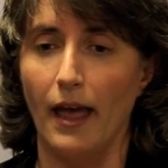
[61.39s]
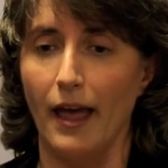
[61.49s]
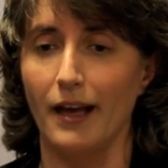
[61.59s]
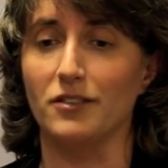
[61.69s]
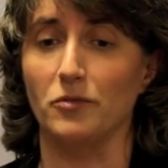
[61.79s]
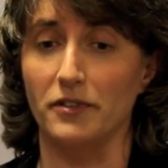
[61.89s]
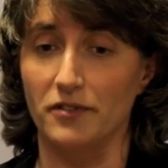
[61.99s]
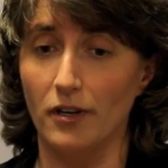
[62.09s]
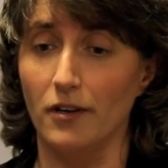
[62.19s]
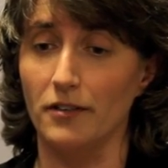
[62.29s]
As a
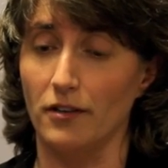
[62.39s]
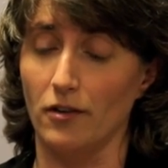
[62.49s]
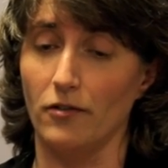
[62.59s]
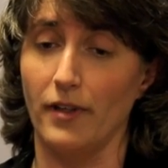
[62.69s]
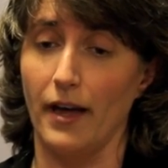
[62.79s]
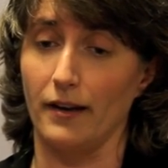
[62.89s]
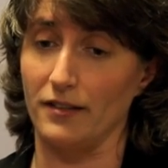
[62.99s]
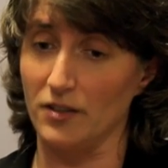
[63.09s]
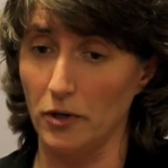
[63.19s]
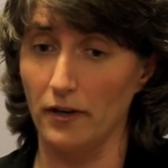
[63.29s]
result of that
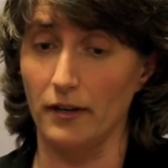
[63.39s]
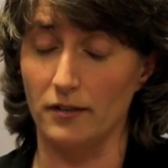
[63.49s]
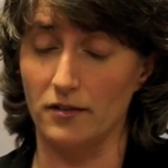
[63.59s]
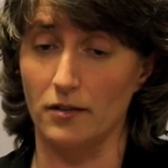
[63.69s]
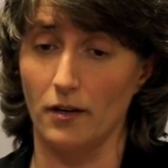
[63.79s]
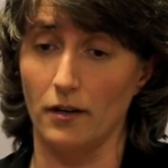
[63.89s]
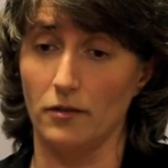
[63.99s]
experience,